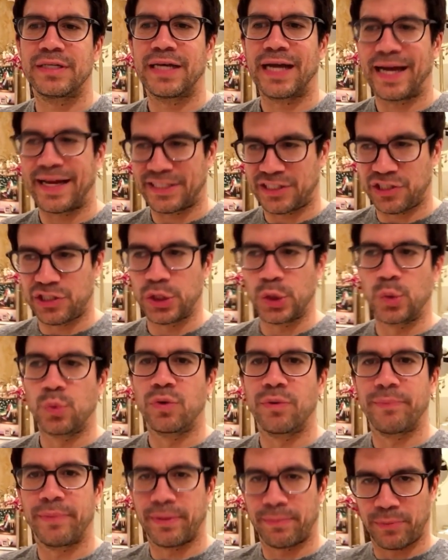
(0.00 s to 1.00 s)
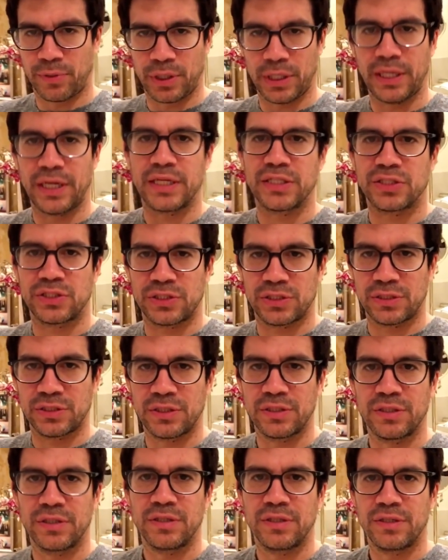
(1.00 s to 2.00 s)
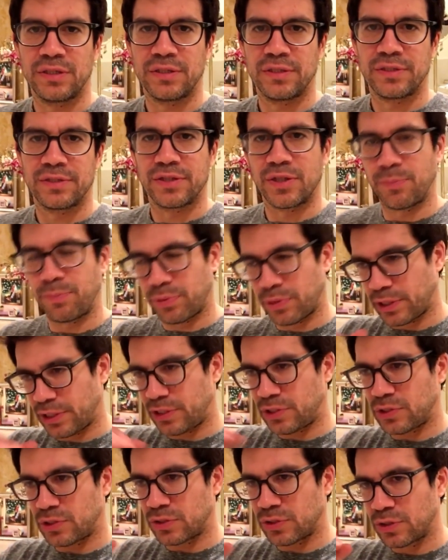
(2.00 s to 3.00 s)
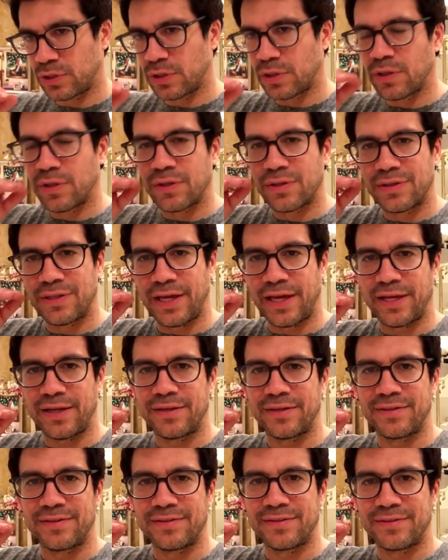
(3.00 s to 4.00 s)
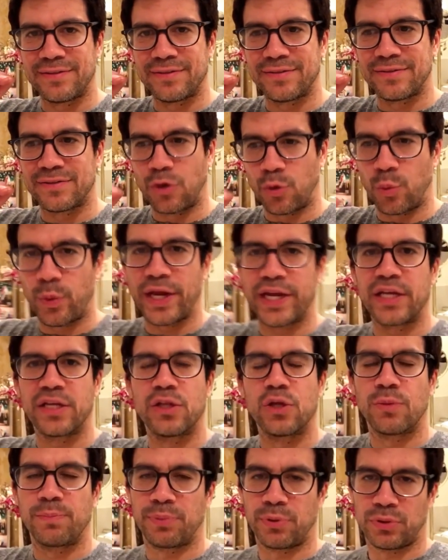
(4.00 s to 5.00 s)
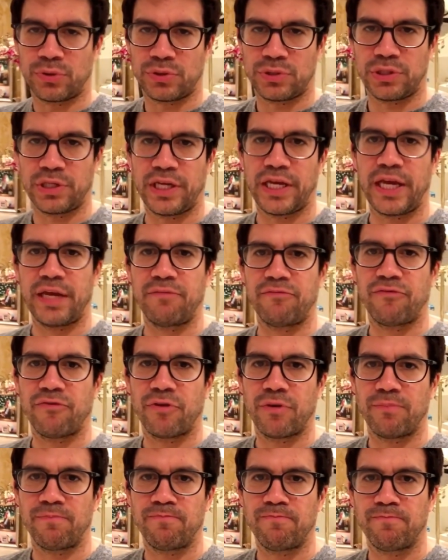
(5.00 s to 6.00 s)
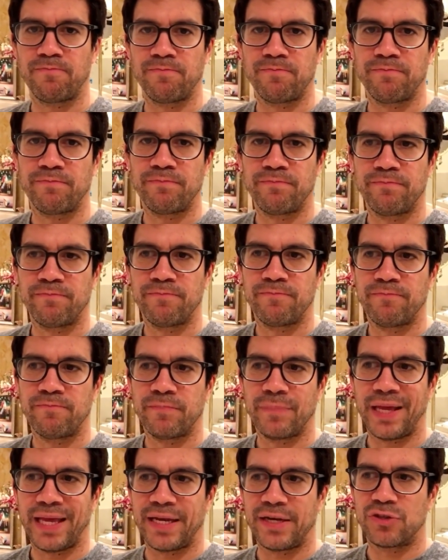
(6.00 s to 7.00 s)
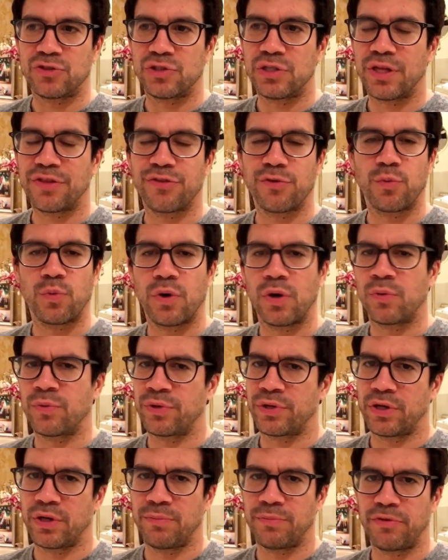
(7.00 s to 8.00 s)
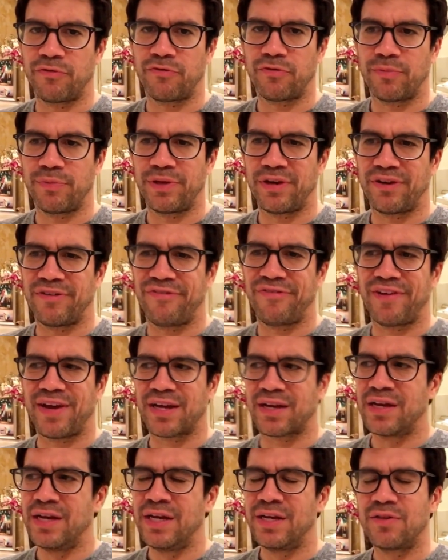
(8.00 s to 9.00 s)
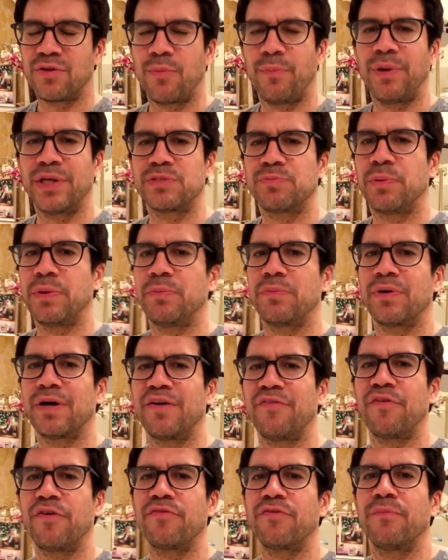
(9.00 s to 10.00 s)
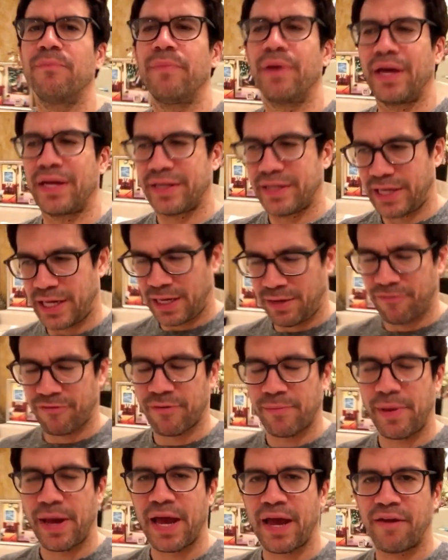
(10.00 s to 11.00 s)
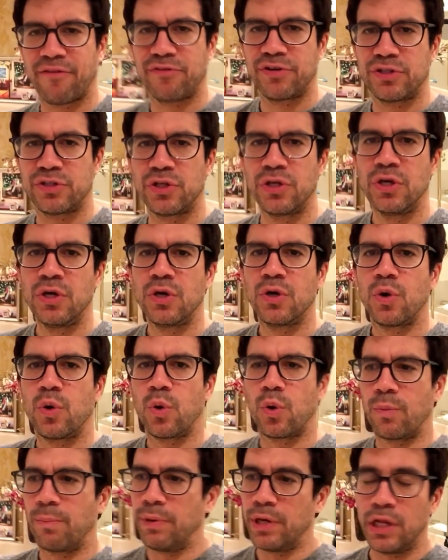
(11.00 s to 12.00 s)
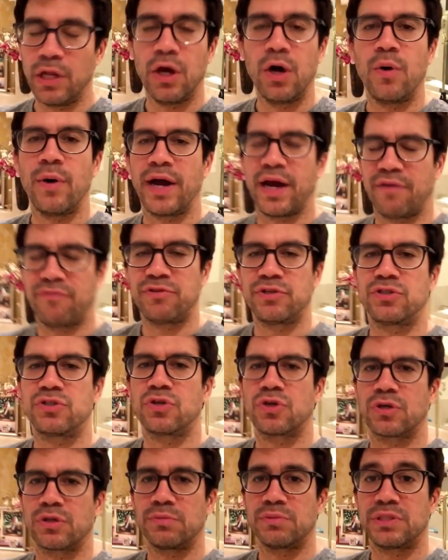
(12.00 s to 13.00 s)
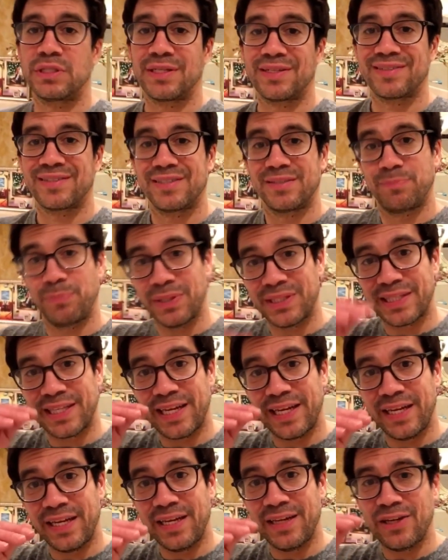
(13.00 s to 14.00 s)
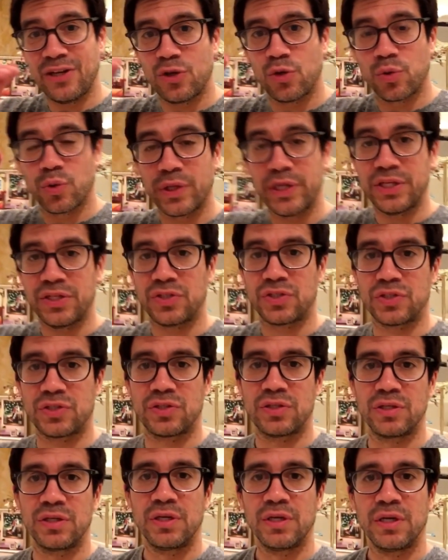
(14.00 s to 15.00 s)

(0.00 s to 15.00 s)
I still remember us, the place that a regular person came from. And there's nothing wrong with coming from there. In fact, the best people I've ever met came from average or below average circumstances, but they increased.